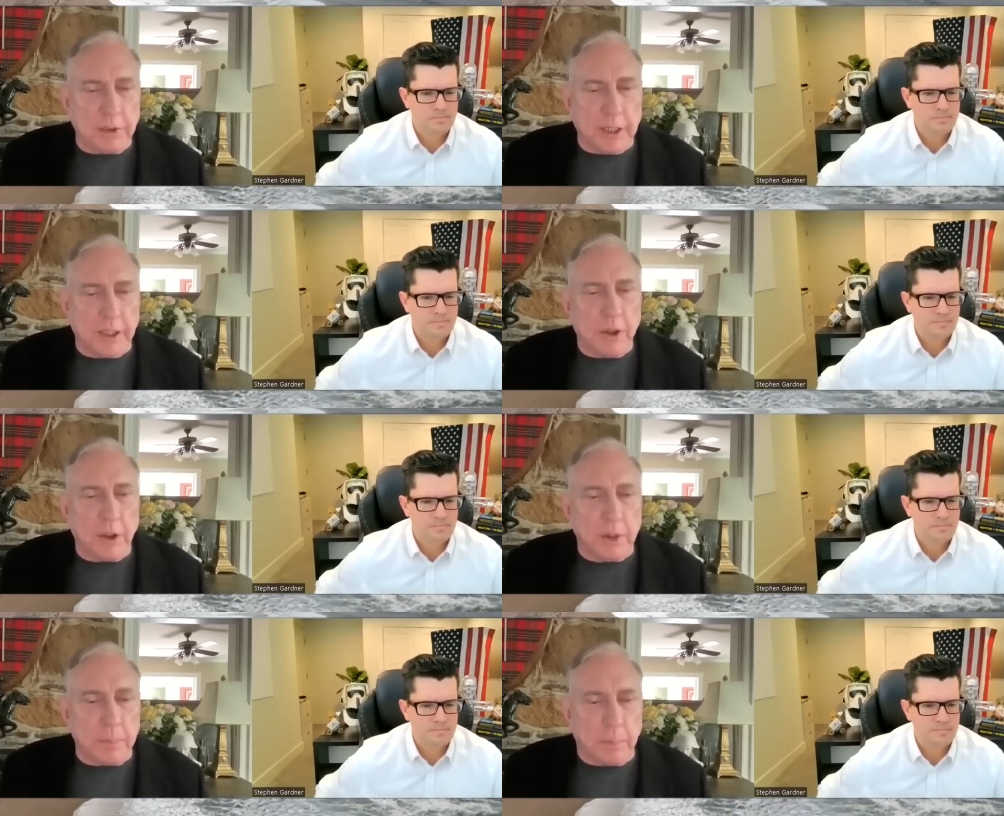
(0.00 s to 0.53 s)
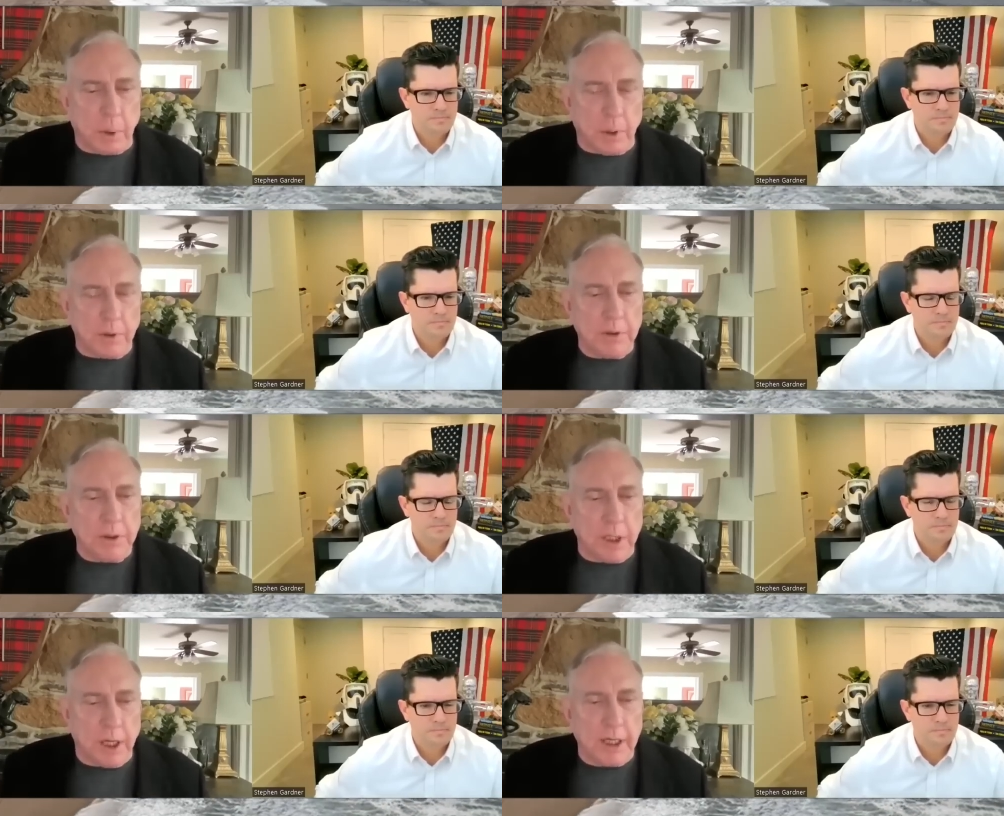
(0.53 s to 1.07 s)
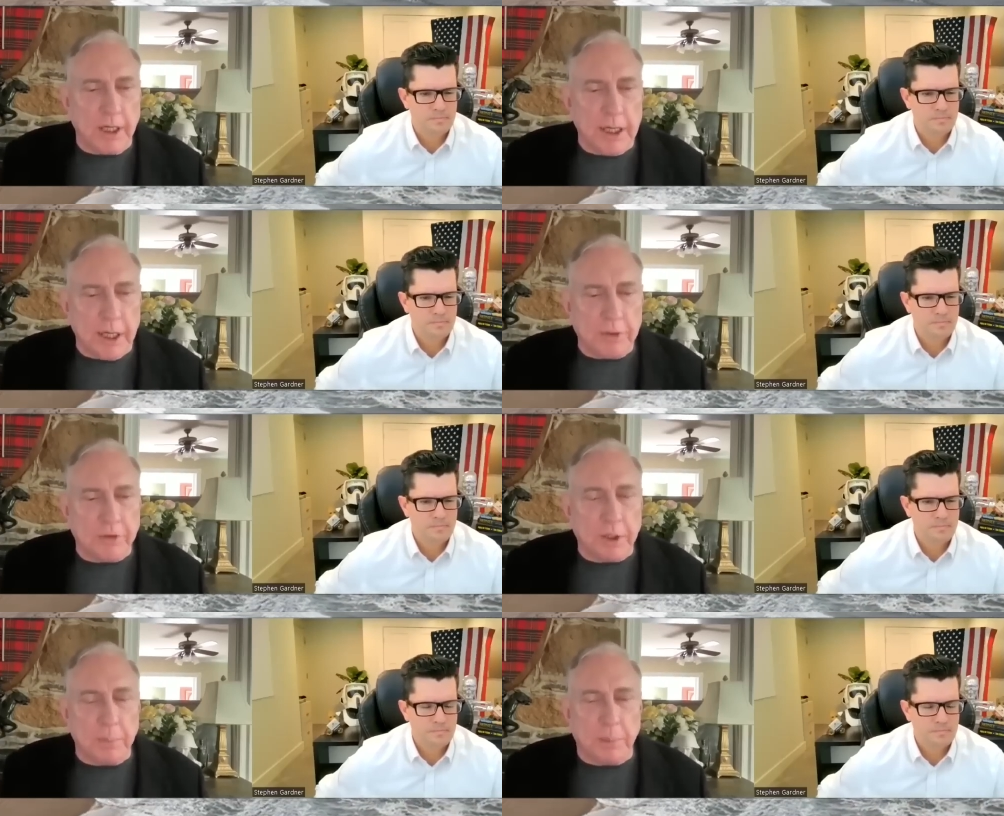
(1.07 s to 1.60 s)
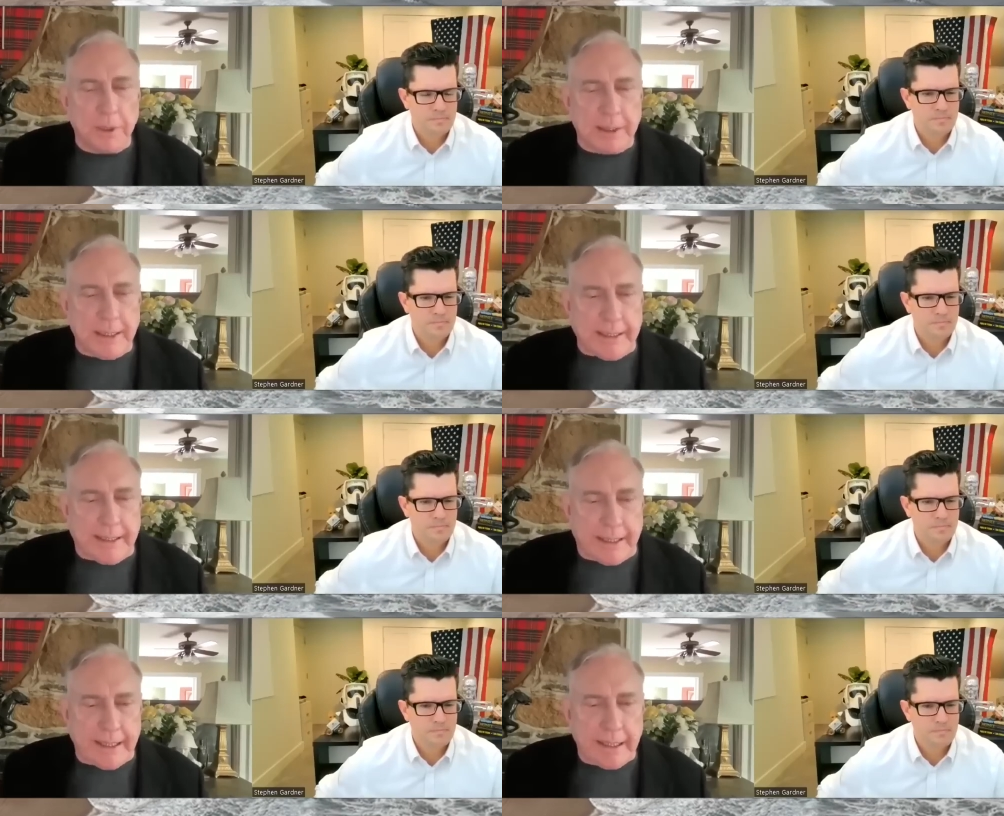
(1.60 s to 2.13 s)
Speaker 1: They are a burden, not an asset, but
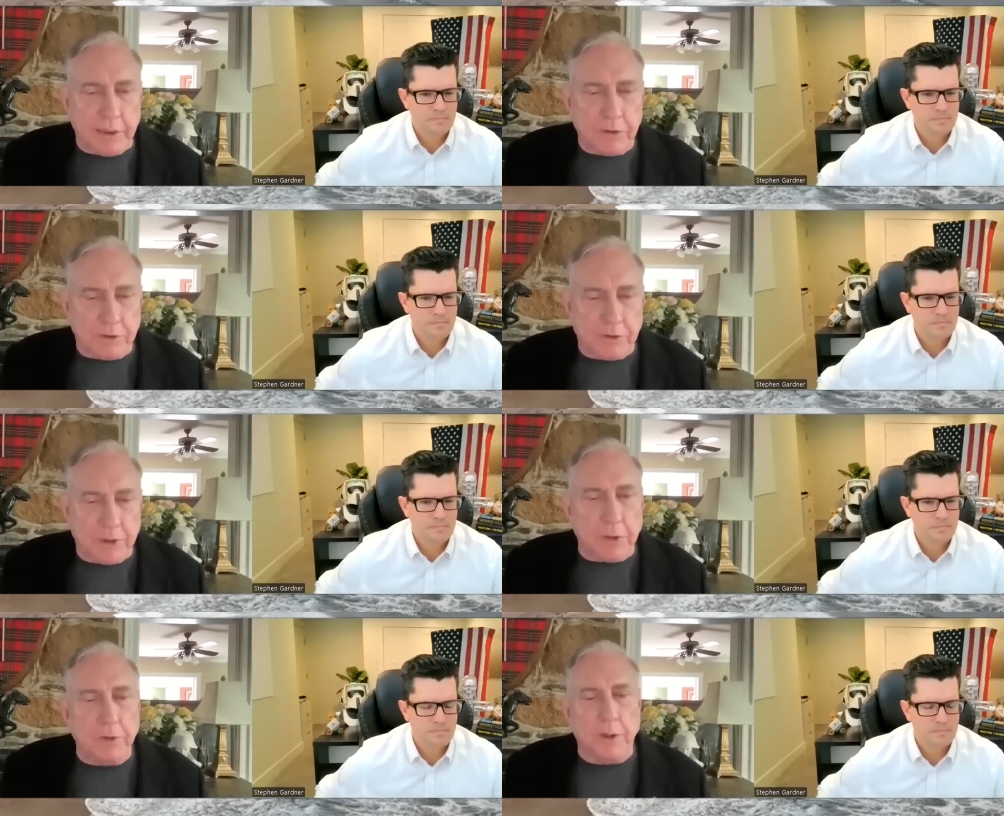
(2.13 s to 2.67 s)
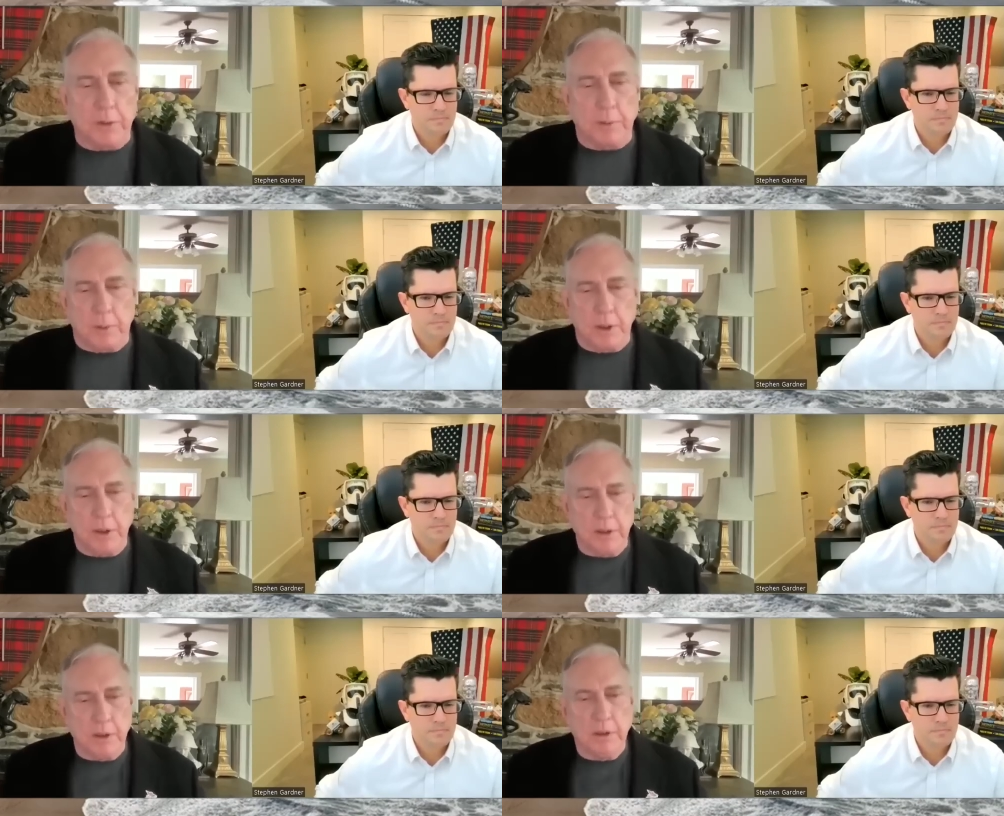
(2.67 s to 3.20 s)
they can't sell them.